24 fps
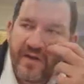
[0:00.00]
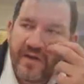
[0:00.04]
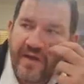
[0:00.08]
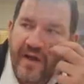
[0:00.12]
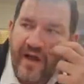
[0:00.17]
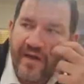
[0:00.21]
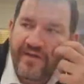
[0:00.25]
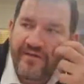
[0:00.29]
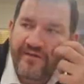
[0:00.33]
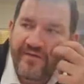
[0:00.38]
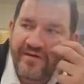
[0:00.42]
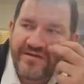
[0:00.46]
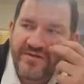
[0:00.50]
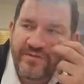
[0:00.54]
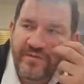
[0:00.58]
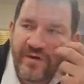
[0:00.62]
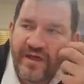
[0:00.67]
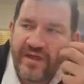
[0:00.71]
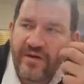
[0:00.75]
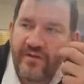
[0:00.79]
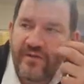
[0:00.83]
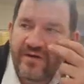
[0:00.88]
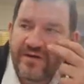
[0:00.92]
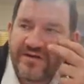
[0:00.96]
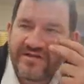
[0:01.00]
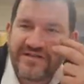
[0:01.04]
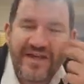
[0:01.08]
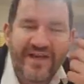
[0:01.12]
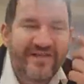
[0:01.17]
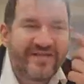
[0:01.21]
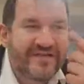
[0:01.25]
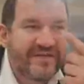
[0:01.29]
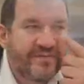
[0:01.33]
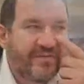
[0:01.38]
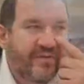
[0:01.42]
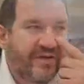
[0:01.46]
And the reason why they want to say
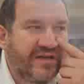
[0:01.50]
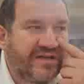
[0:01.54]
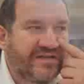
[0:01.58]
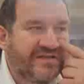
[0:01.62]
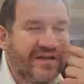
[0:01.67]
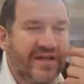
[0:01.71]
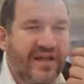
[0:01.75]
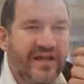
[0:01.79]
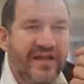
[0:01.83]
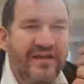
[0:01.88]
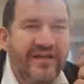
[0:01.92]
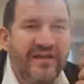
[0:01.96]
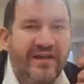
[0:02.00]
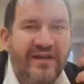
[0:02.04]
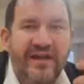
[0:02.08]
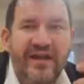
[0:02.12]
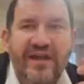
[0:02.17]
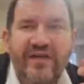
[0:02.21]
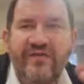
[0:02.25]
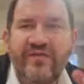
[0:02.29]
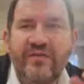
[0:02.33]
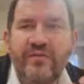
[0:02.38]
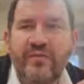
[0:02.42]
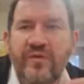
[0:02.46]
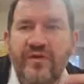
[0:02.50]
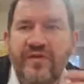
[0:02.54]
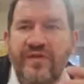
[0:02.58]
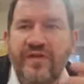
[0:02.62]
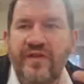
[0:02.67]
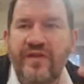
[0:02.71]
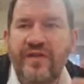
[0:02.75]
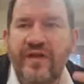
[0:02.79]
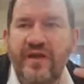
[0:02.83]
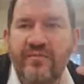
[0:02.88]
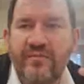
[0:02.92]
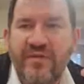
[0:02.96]
this is because even within
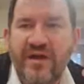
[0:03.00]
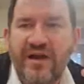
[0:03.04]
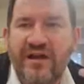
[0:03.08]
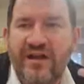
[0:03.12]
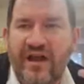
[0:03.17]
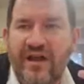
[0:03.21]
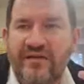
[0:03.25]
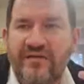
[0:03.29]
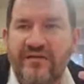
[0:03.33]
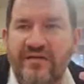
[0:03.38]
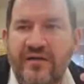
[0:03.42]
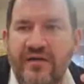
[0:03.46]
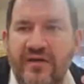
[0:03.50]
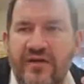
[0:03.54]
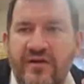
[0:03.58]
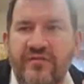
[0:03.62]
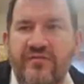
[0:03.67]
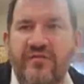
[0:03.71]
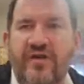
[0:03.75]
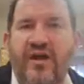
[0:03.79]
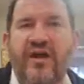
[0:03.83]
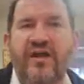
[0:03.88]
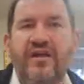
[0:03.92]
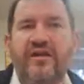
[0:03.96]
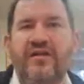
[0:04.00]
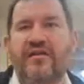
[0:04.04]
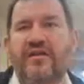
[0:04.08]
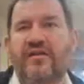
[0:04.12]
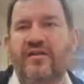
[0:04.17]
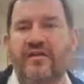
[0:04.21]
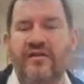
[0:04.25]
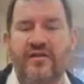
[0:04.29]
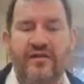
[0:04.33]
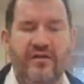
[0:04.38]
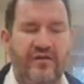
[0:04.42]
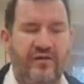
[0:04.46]
the Miklat, right,
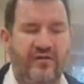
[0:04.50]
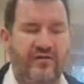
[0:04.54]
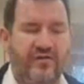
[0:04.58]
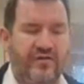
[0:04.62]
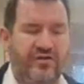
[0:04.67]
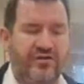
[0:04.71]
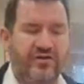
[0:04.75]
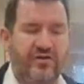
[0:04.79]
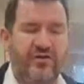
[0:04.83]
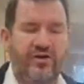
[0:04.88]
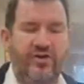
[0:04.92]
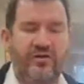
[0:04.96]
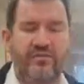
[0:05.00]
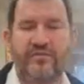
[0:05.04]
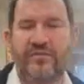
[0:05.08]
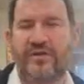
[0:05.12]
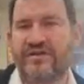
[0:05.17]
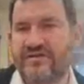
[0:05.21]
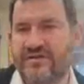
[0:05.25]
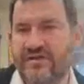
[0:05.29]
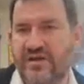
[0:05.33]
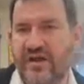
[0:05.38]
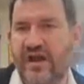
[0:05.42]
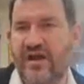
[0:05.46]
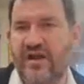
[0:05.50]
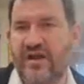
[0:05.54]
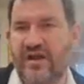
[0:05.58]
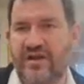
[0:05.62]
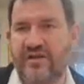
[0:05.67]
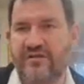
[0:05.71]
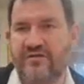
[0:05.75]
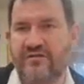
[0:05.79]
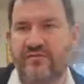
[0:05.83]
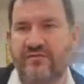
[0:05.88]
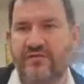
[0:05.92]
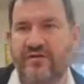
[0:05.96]
the tchum is kailef.
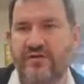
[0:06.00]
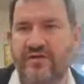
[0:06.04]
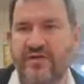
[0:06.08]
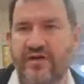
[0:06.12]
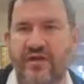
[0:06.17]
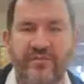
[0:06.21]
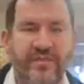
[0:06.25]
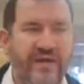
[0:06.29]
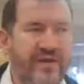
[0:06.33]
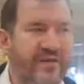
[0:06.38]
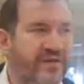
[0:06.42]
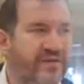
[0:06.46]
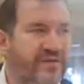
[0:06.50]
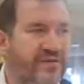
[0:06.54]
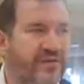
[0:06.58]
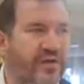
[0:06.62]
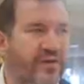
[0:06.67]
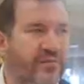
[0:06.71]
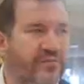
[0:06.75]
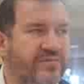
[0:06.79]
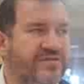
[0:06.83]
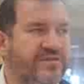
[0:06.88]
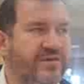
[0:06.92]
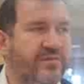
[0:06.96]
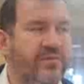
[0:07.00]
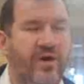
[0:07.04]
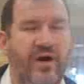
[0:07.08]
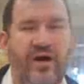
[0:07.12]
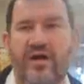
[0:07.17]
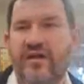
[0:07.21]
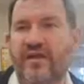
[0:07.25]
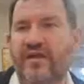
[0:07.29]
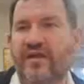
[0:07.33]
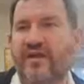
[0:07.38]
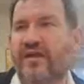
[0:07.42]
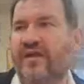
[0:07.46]
You could be in the tchum. So
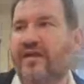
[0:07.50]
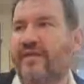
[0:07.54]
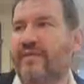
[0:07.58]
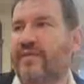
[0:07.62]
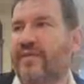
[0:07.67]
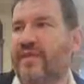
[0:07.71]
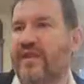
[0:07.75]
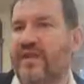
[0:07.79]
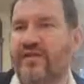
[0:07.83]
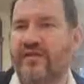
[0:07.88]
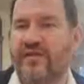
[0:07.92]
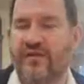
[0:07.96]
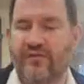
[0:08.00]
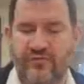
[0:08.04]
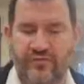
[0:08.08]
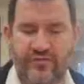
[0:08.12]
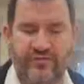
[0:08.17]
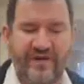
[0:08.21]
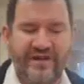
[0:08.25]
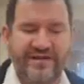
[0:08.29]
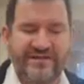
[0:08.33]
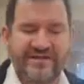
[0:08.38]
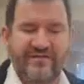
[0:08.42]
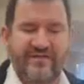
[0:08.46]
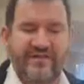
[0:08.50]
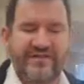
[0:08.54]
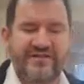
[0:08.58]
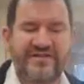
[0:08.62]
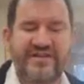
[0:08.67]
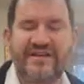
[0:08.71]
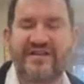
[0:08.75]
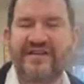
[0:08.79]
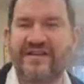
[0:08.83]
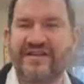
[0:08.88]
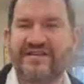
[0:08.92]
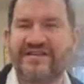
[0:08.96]
what? The rest of the
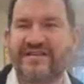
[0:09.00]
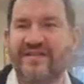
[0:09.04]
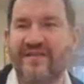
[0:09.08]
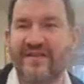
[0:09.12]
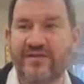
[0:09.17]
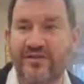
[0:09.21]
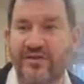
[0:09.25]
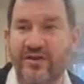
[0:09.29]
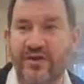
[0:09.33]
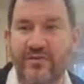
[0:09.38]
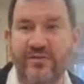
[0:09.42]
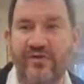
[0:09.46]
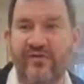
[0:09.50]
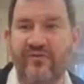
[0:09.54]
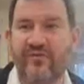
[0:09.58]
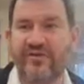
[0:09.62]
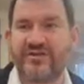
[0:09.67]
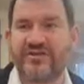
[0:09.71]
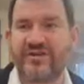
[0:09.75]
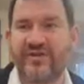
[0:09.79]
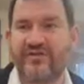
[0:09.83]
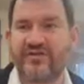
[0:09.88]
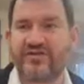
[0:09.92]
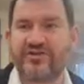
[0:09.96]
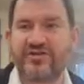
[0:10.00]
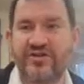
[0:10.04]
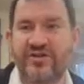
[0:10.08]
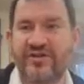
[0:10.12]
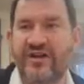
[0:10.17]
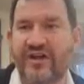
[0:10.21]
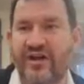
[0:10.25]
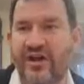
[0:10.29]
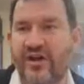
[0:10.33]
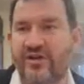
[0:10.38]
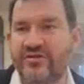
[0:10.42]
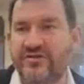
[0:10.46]
city is in the tchum of whichever shchuna
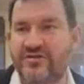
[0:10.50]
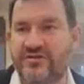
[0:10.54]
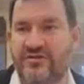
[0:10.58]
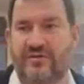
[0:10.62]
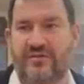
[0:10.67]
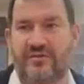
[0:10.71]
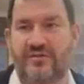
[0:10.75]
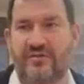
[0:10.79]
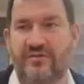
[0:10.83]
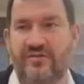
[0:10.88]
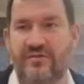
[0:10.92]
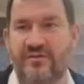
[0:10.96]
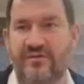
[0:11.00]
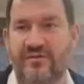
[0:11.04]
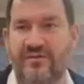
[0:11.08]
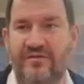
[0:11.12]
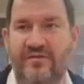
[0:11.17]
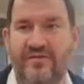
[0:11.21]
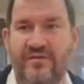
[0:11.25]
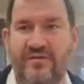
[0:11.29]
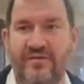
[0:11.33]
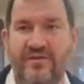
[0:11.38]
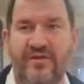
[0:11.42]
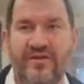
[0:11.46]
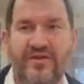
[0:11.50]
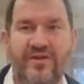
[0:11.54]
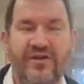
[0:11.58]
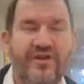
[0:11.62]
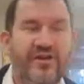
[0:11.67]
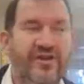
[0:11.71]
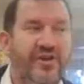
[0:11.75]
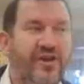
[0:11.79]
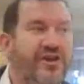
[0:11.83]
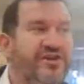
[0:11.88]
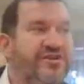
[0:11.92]
he goes to. He